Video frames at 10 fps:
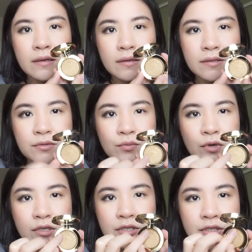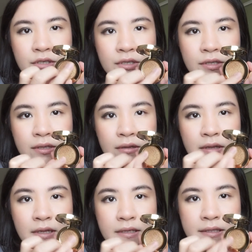swatch
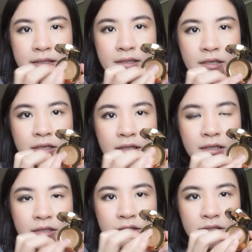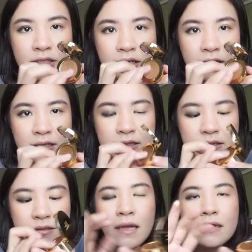this glitter shade.
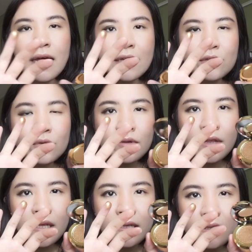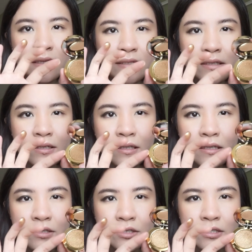And I do think this
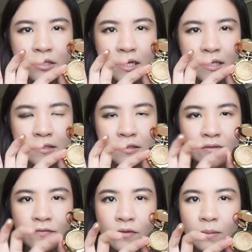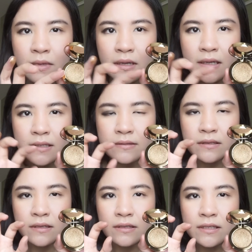glitter shade, the formula is
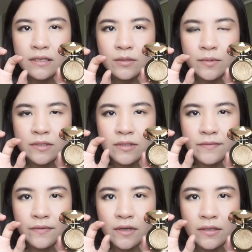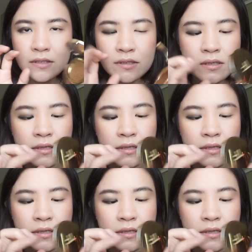a little bit different